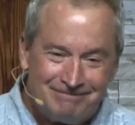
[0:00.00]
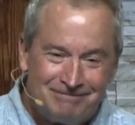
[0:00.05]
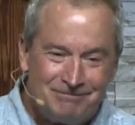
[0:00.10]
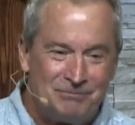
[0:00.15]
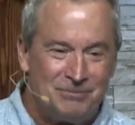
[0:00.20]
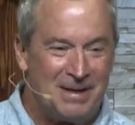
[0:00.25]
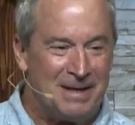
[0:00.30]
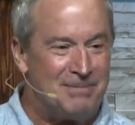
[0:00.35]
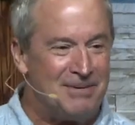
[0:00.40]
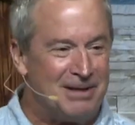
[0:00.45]

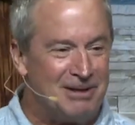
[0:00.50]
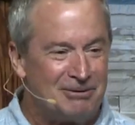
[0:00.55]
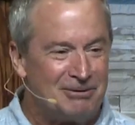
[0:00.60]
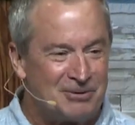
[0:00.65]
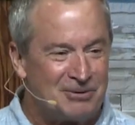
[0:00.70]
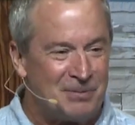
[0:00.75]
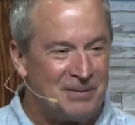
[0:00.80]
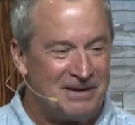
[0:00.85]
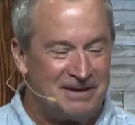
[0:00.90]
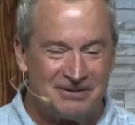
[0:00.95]
maybe
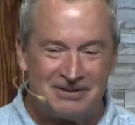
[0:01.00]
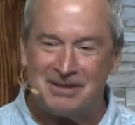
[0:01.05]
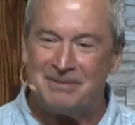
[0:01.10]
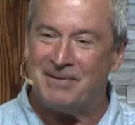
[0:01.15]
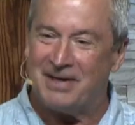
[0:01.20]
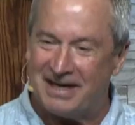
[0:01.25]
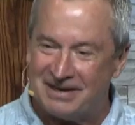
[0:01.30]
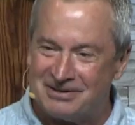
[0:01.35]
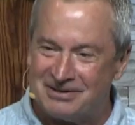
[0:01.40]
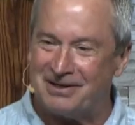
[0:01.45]
there's been some of
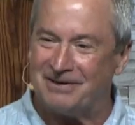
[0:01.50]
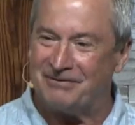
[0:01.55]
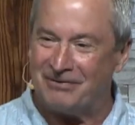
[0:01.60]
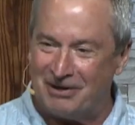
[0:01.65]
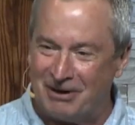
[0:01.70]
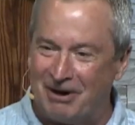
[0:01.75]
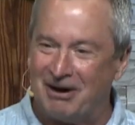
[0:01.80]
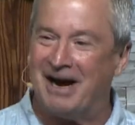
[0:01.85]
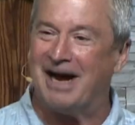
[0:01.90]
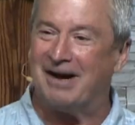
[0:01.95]
that stuff in
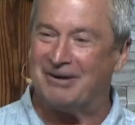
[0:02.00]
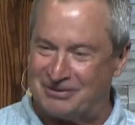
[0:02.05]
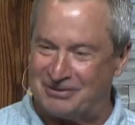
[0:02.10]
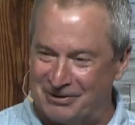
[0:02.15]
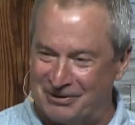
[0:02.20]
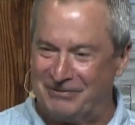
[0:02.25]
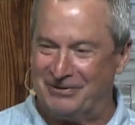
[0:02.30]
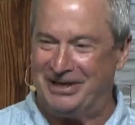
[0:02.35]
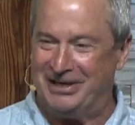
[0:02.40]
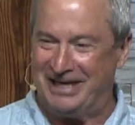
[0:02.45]
our house
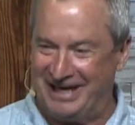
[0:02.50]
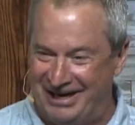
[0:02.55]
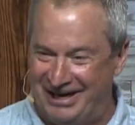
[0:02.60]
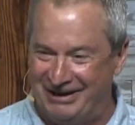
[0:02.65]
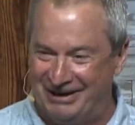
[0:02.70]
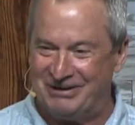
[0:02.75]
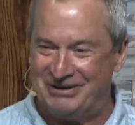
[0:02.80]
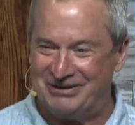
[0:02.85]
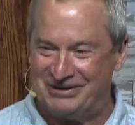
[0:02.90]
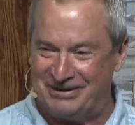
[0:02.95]
over the
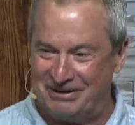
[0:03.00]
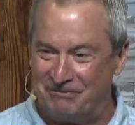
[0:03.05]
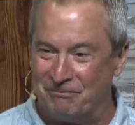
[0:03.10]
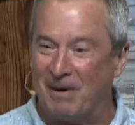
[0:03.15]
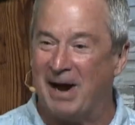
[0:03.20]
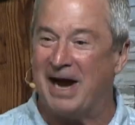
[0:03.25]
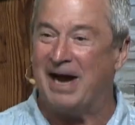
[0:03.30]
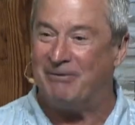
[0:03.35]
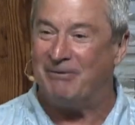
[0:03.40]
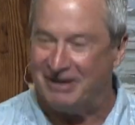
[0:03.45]
years, and
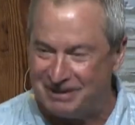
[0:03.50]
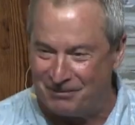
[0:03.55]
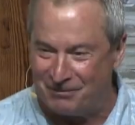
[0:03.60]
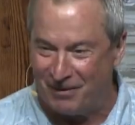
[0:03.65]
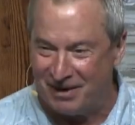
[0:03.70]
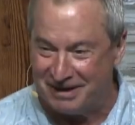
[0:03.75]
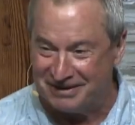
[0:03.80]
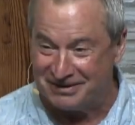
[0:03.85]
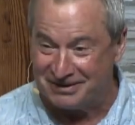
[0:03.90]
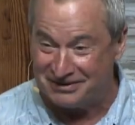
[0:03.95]
my
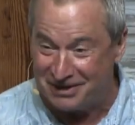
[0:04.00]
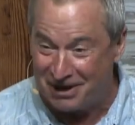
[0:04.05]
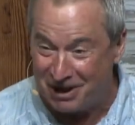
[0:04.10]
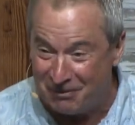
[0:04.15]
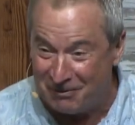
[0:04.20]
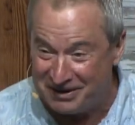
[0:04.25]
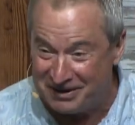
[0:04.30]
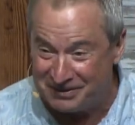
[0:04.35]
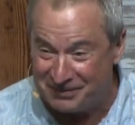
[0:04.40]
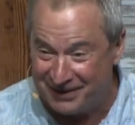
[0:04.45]
response has
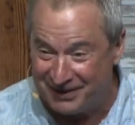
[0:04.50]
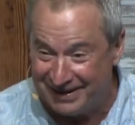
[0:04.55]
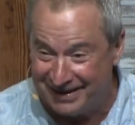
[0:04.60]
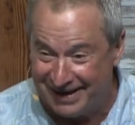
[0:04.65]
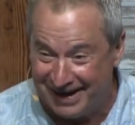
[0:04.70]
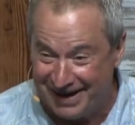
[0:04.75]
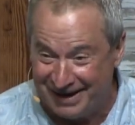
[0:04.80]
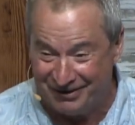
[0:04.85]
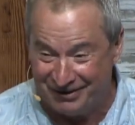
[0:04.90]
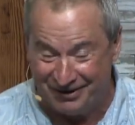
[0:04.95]
always been in
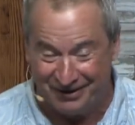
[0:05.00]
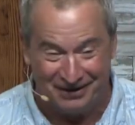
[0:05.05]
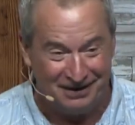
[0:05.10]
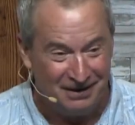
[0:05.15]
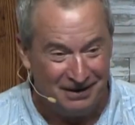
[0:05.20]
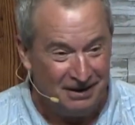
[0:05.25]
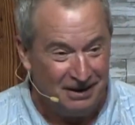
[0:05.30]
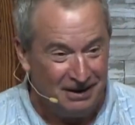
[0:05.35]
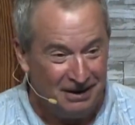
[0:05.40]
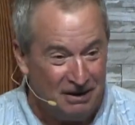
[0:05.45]
anger.
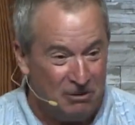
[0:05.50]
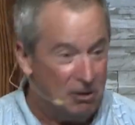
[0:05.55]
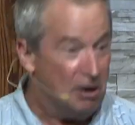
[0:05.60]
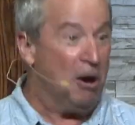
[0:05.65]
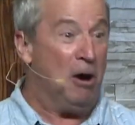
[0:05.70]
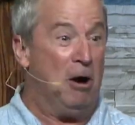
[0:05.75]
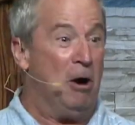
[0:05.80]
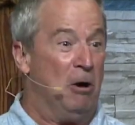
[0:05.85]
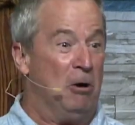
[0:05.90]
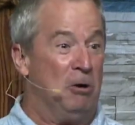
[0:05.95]

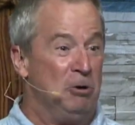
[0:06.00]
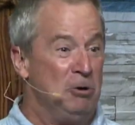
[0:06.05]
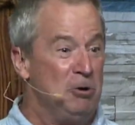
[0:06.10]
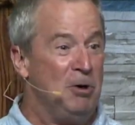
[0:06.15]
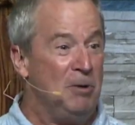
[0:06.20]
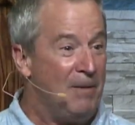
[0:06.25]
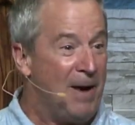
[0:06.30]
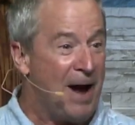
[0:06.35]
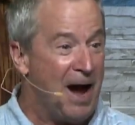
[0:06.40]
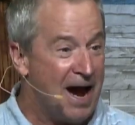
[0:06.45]
Oh, who
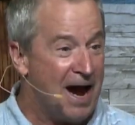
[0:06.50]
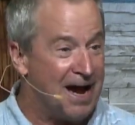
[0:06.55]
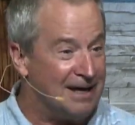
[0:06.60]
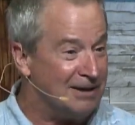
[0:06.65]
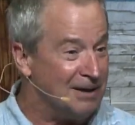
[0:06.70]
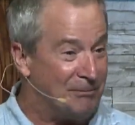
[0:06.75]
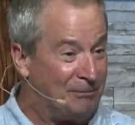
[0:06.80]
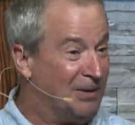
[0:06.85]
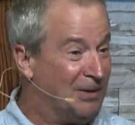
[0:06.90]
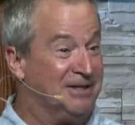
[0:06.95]
am I in
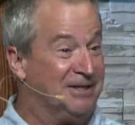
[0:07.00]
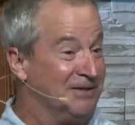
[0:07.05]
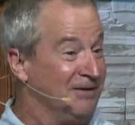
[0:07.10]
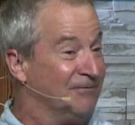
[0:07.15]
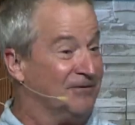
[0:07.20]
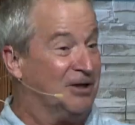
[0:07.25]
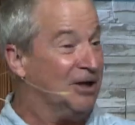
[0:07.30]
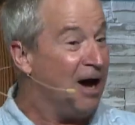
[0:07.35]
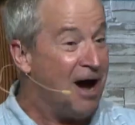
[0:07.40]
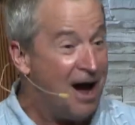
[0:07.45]
the place
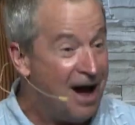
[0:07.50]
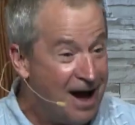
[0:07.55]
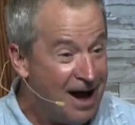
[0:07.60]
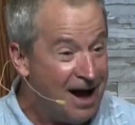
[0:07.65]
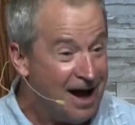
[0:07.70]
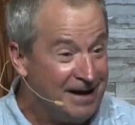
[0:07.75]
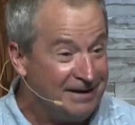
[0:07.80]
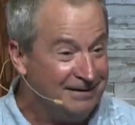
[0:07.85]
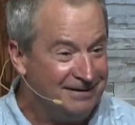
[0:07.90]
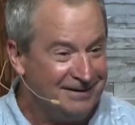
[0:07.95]
of
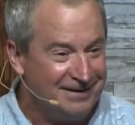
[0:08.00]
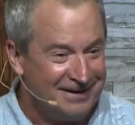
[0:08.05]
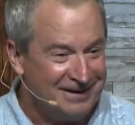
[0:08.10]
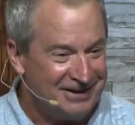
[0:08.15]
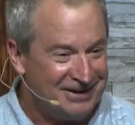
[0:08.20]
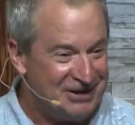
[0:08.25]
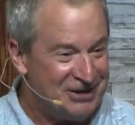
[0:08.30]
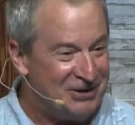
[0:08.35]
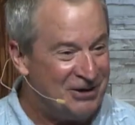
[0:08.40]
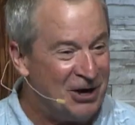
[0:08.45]
God?
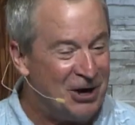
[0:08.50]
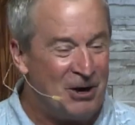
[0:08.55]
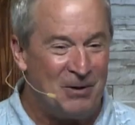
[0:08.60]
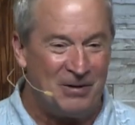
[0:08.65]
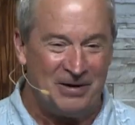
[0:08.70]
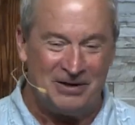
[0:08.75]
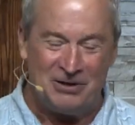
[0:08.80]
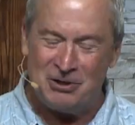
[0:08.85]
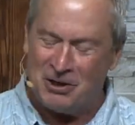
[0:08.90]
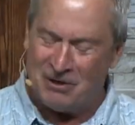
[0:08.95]
You know,
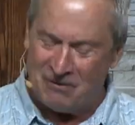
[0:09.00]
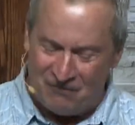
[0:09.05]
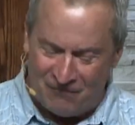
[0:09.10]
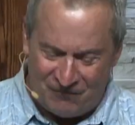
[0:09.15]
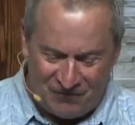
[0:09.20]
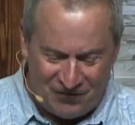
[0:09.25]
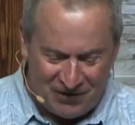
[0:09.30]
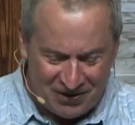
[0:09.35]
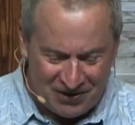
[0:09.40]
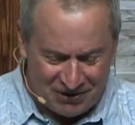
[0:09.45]
and you can
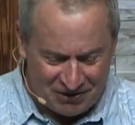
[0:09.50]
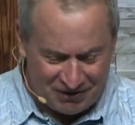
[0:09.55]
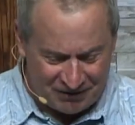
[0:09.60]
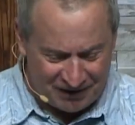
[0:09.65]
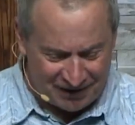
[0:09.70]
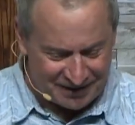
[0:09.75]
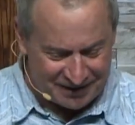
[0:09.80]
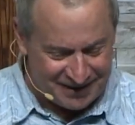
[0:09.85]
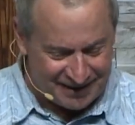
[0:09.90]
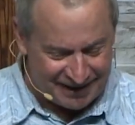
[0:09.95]
feel
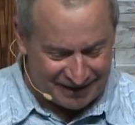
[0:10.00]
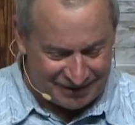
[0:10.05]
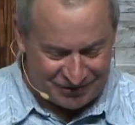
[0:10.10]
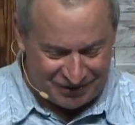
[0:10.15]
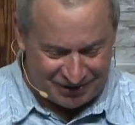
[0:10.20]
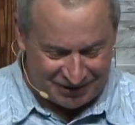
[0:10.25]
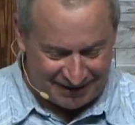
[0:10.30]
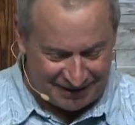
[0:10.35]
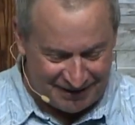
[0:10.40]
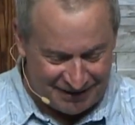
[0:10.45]
the
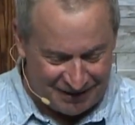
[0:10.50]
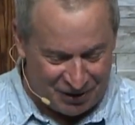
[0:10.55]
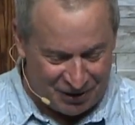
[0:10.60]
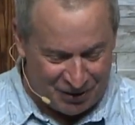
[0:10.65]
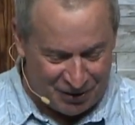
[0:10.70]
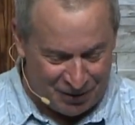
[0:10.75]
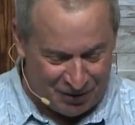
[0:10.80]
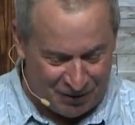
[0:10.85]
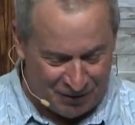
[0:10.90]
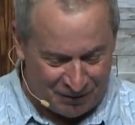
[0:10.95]
tension in the
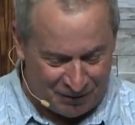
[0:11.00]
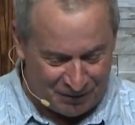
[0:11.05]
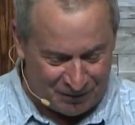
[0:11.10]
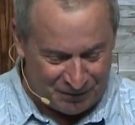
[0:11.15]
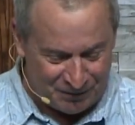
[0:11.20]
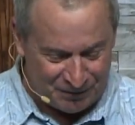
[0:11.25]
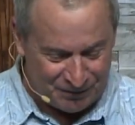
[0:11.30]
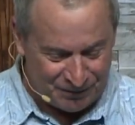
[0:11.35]
home.